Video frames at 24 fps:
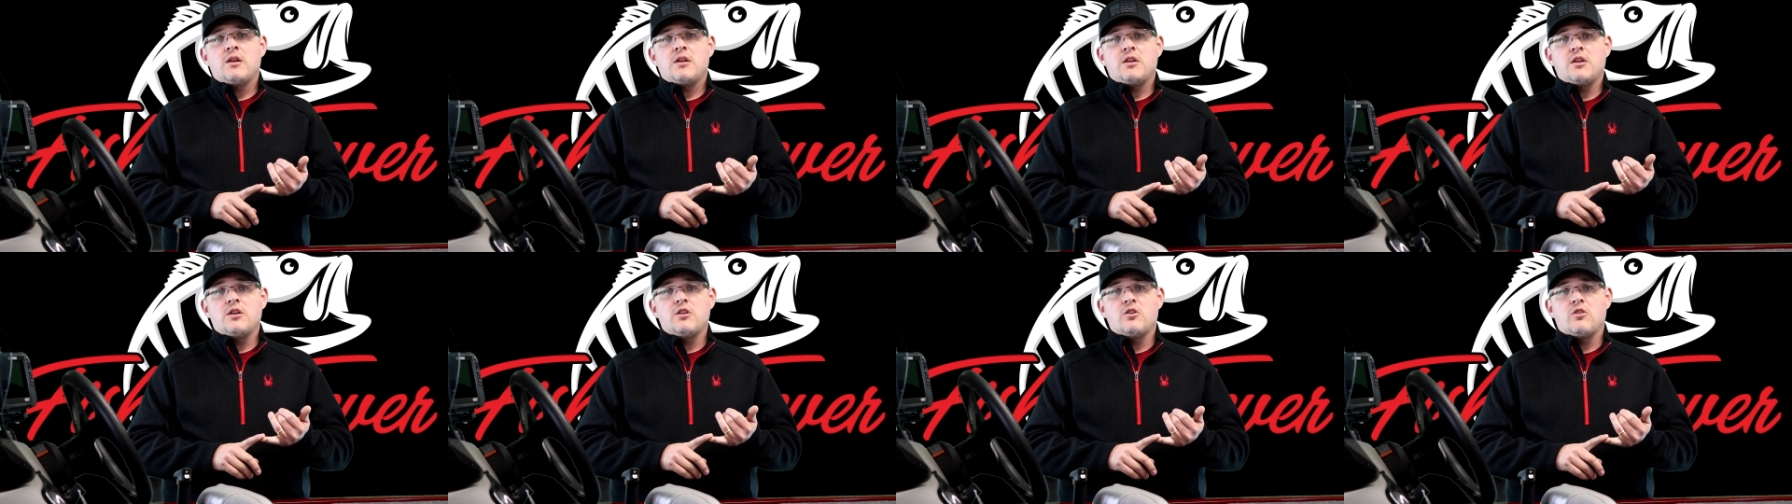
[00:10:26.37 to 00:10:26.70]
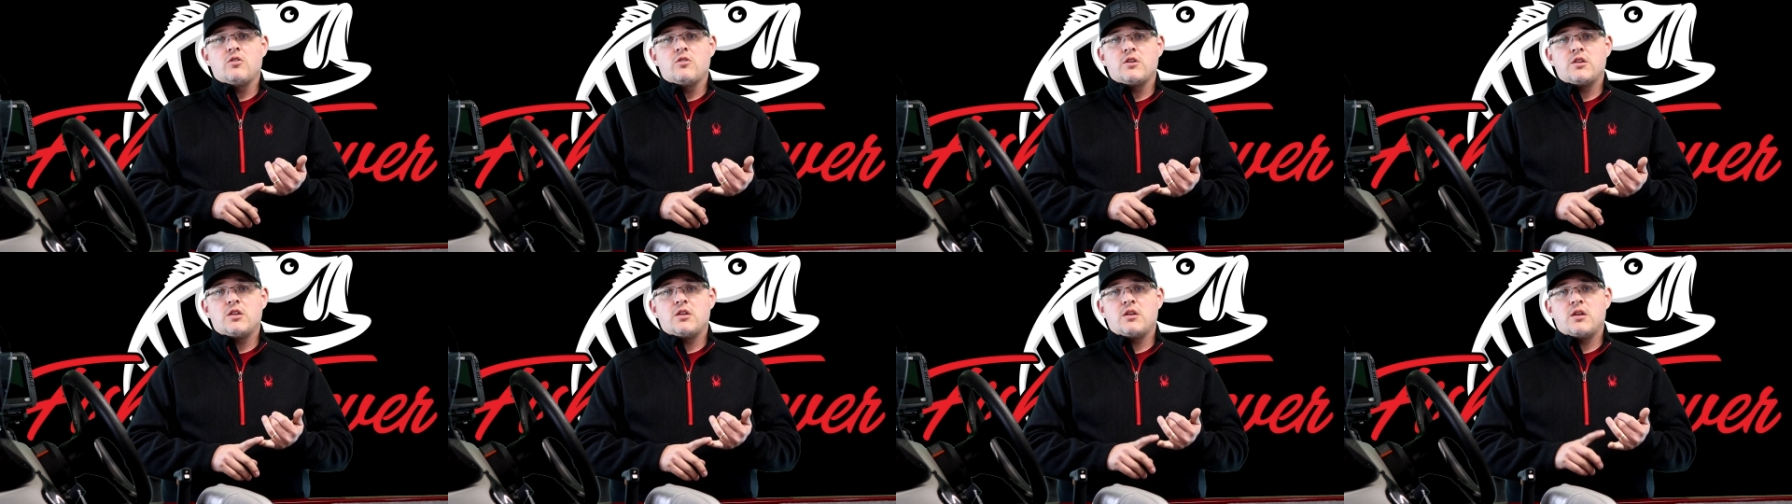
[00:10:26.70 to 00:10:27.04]

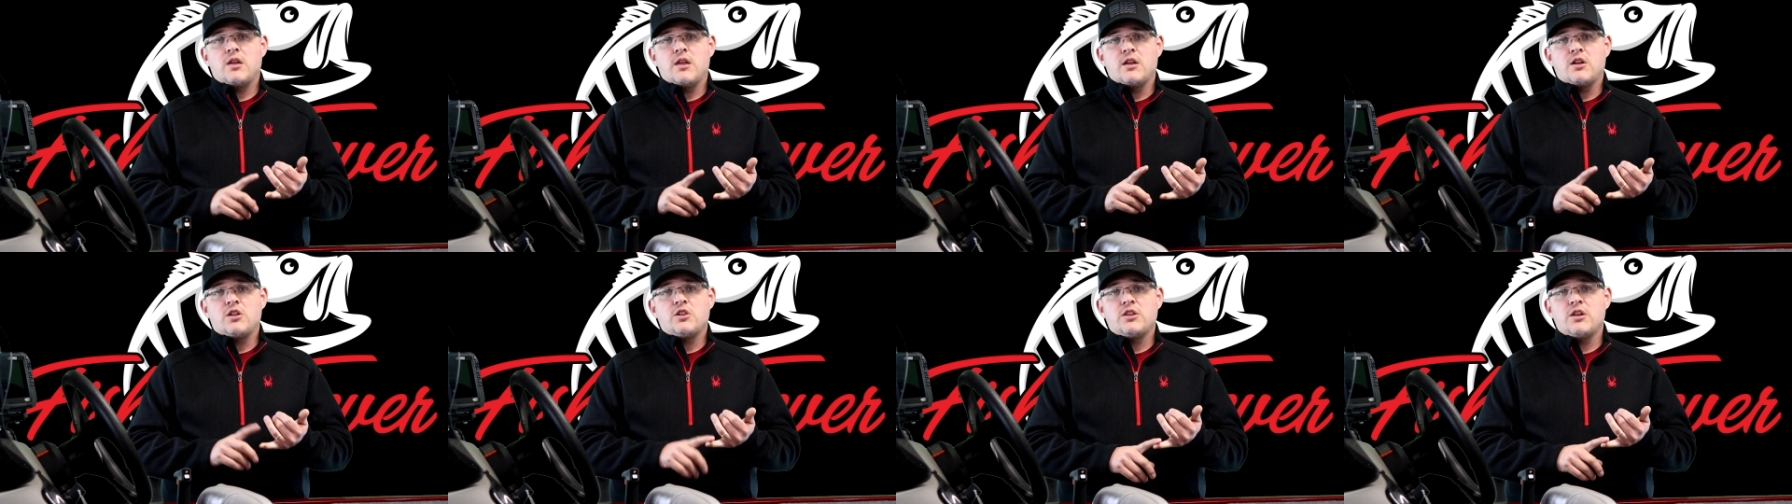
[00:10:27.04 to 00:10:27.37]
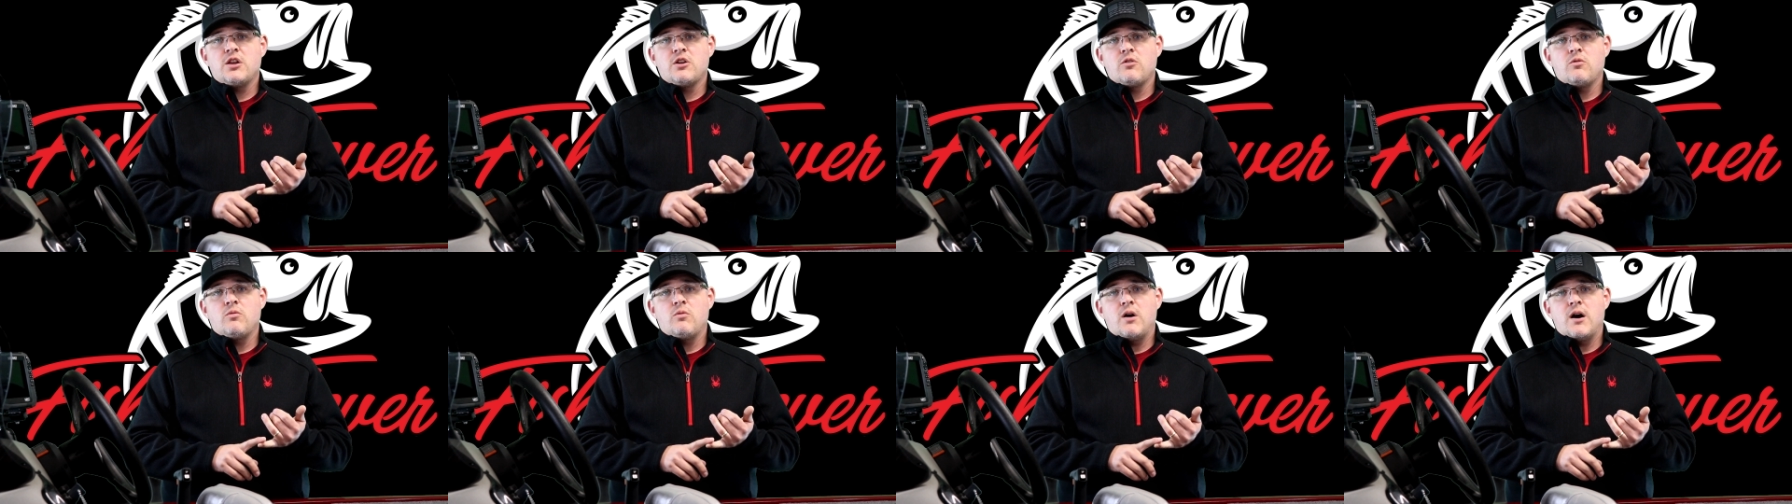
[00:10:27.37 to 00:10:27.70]
in
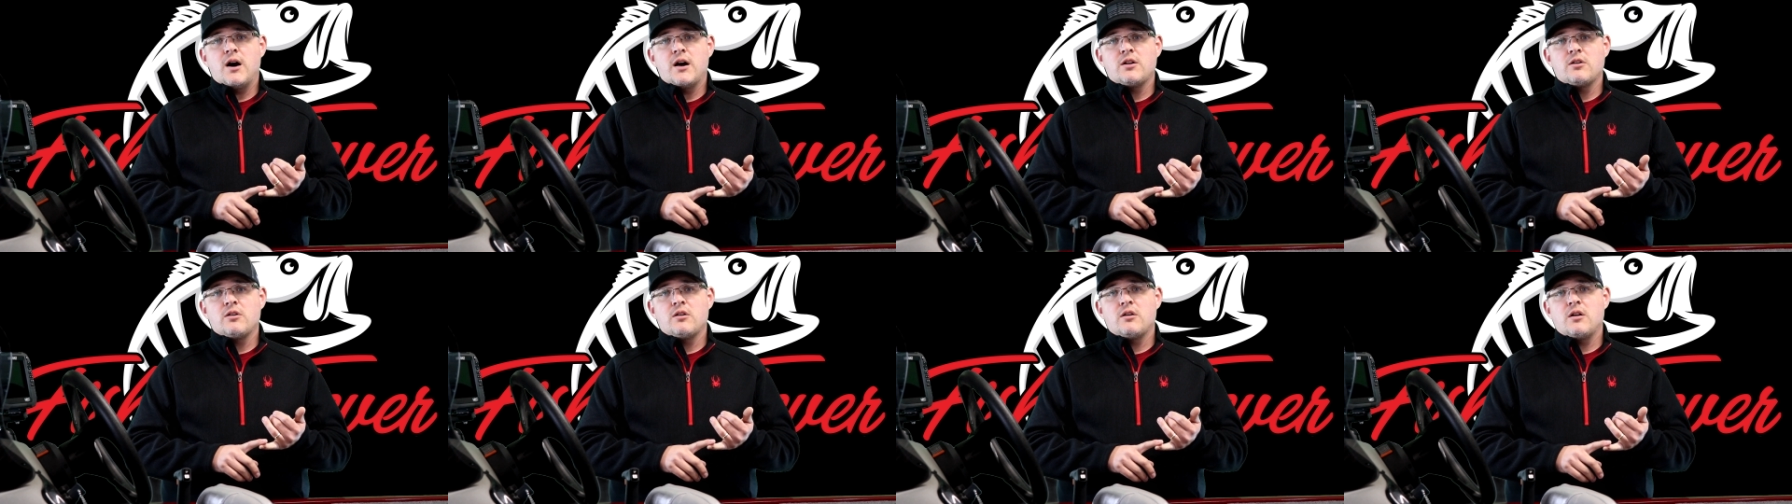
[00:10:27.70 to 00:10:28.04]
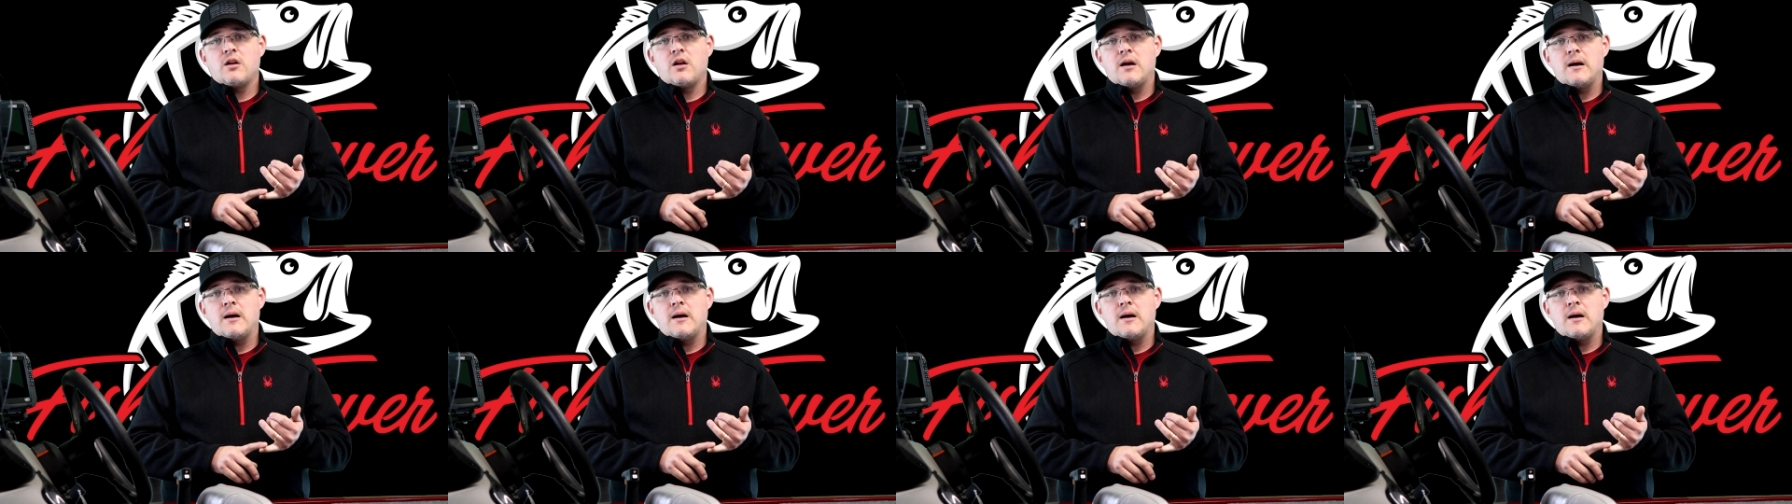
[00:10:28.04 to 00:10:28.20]
clear water,